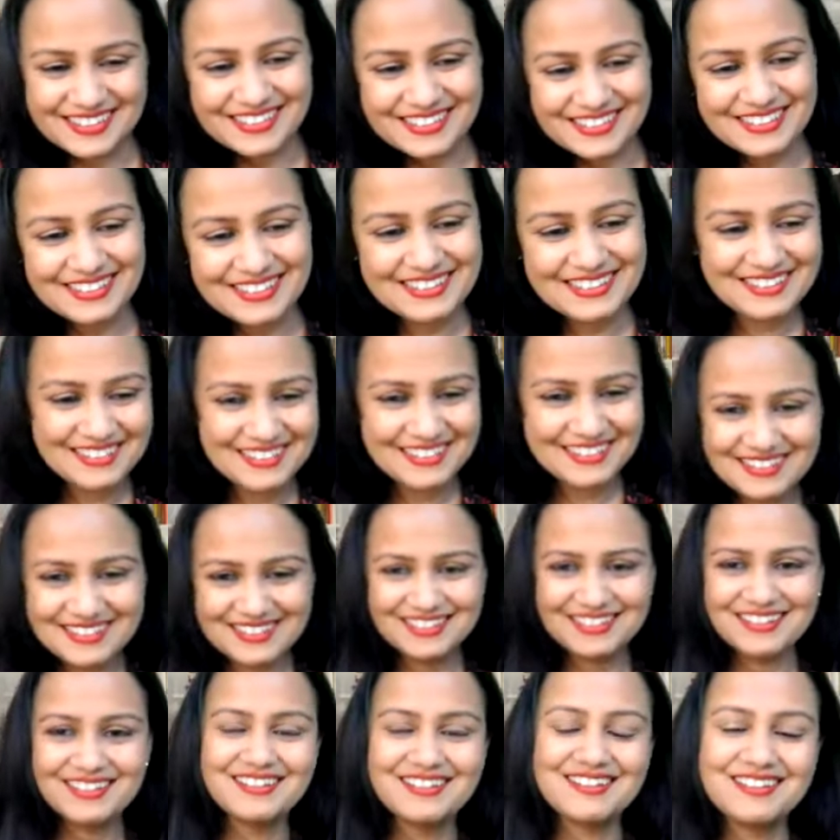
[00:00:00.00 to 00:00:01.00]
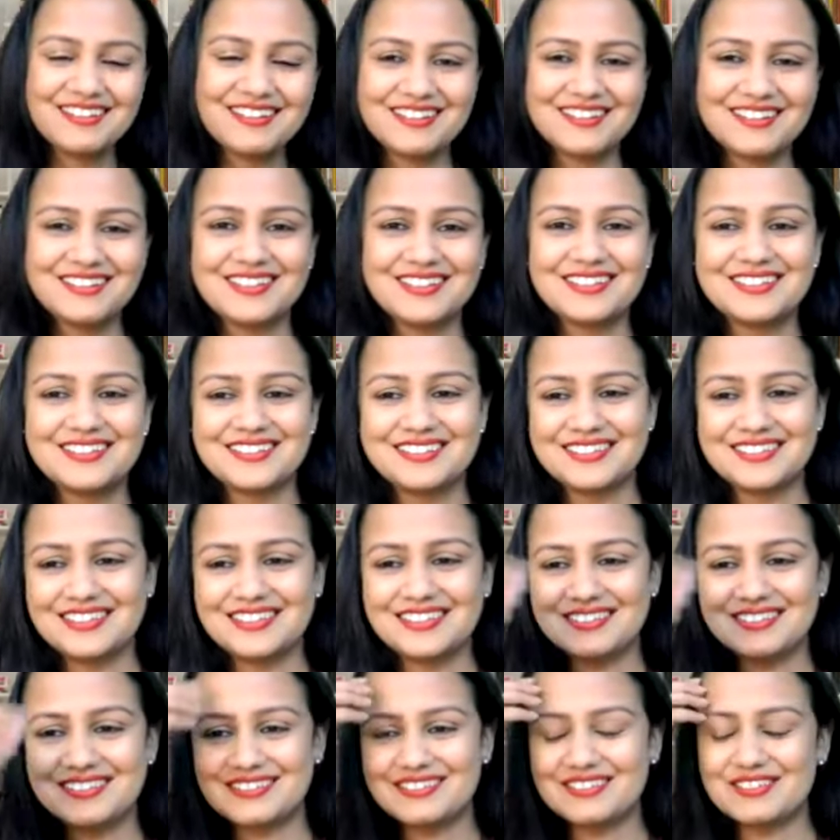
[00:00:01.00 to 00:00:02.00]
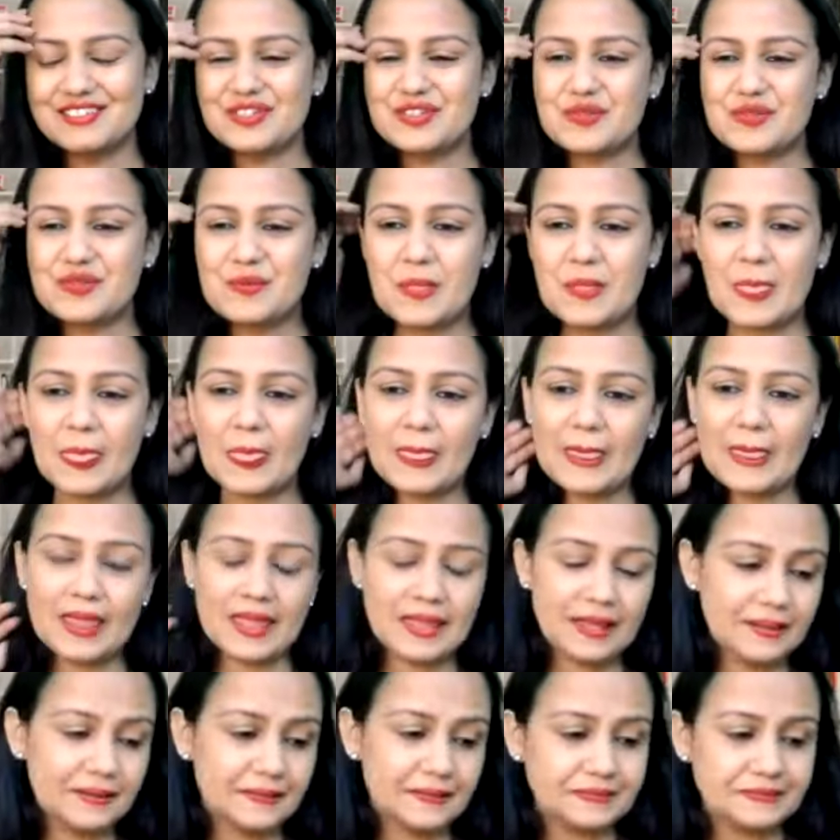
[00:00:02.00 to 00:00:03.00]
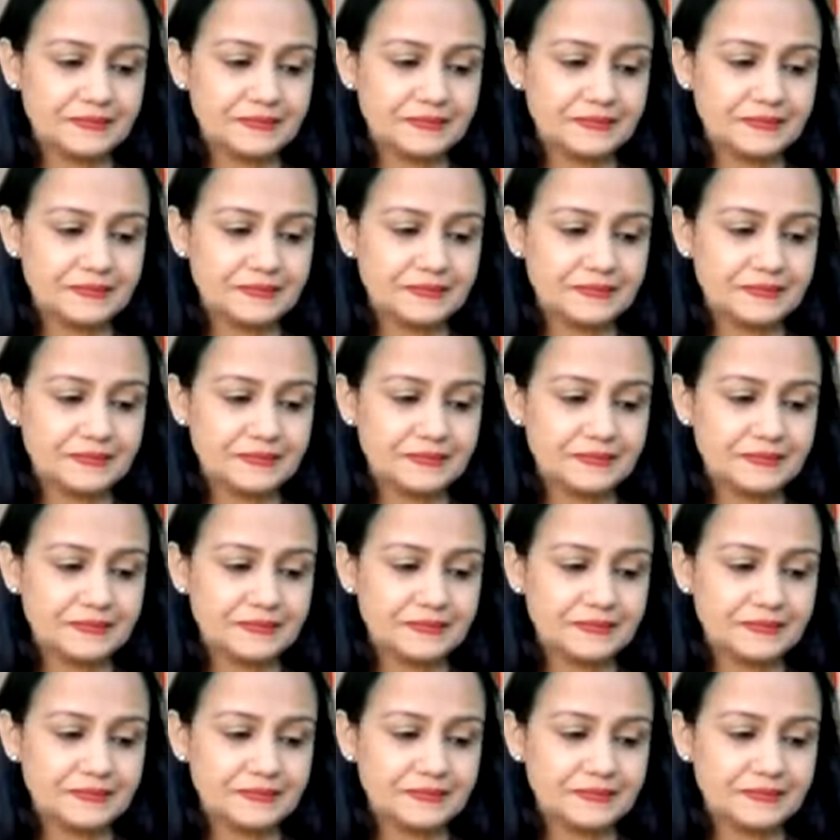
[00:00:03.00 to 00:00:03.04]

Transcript: Awesome. Thank you, Astha. Thank you so much for sharing.